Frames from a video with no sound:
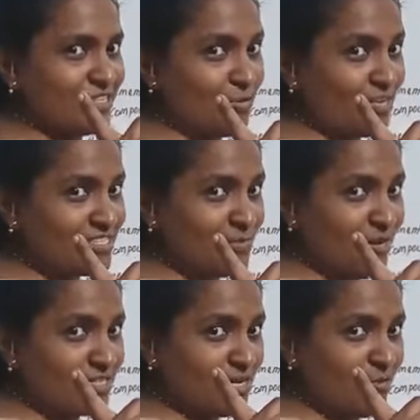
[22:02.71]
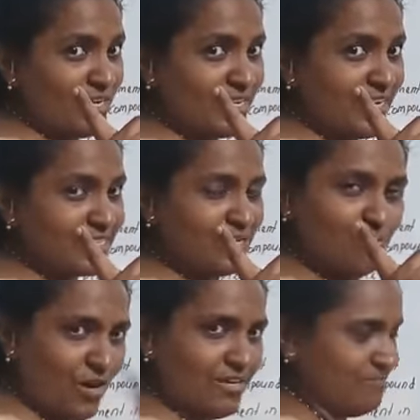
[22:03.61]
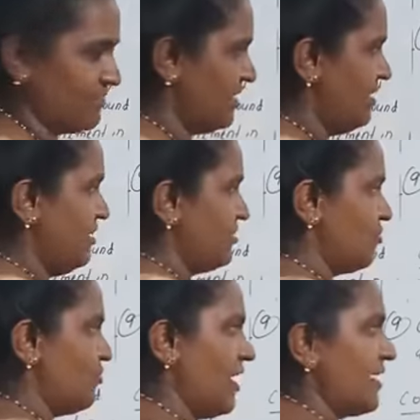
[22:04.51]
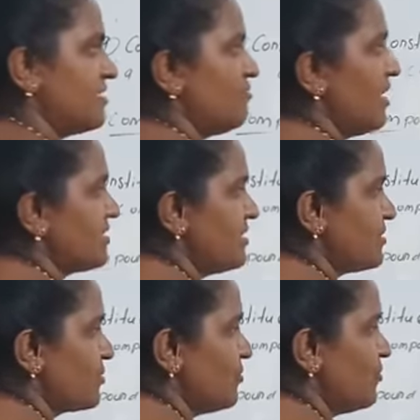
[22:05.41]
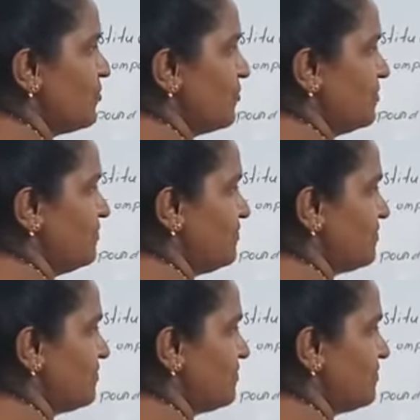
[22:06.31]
What is the mass of 1 hydrogen? 1. 2 hydrogen mass is 2.